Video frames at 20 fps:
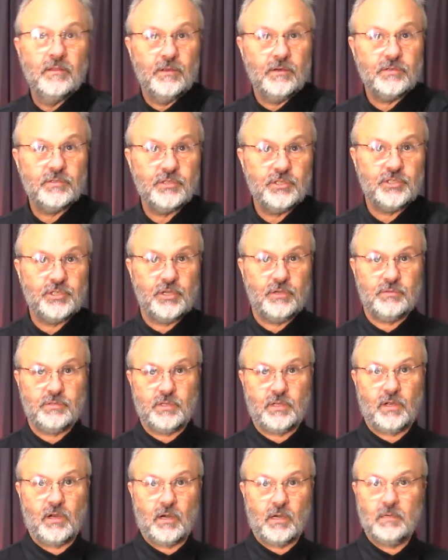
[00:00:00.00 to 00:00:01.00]
There's the
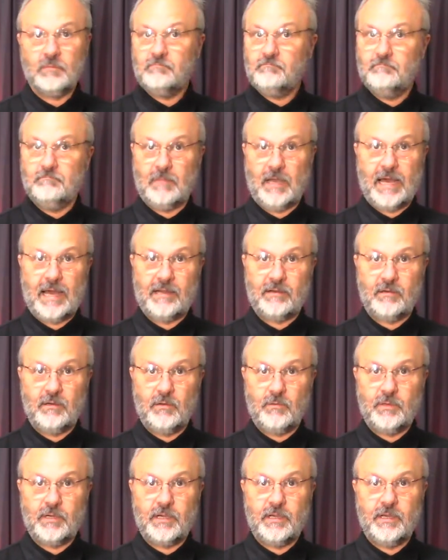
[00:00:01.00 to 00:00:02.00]
chosen card. I don't
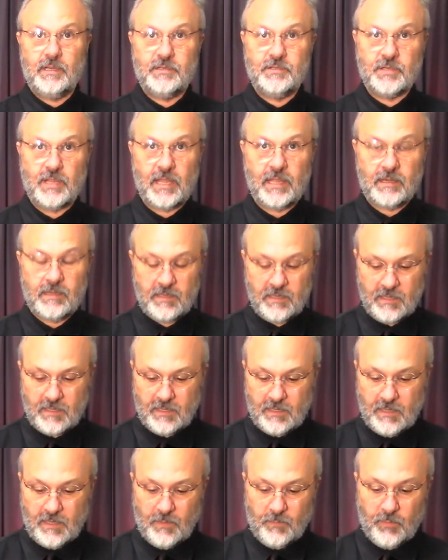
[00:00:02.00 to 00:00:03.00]
know what it is yet.
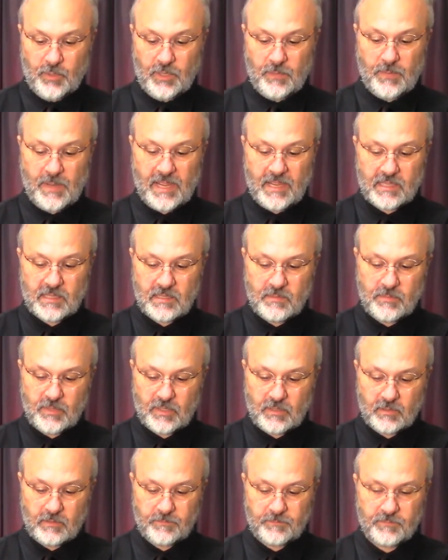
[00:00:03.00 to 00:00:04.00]
Put it back in the
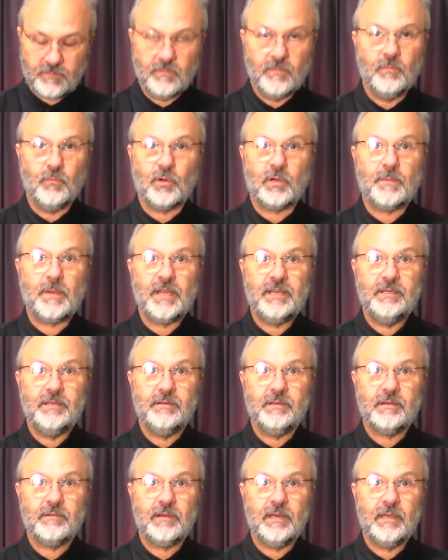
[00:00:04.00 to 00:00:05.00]
middle. What am I
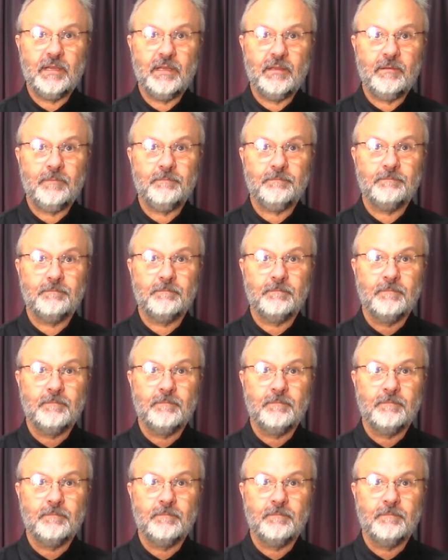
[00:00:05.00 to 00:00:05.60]
doing right now?